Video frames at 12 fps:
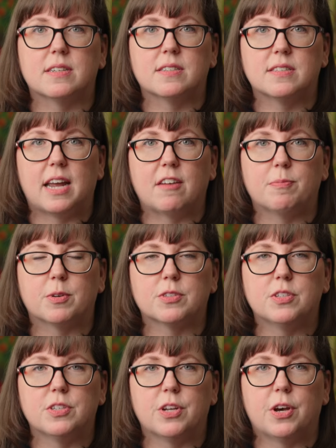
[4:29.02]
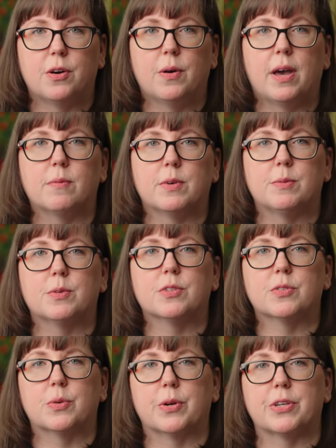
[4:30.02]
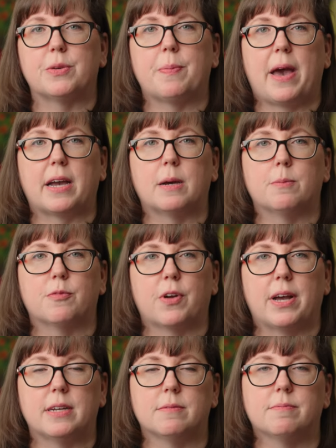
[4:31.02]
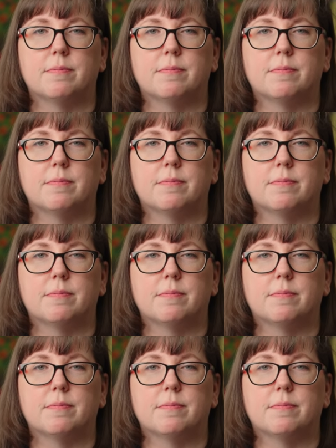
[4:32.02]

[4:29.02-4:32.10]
let a staff person know and we will escort you back up front.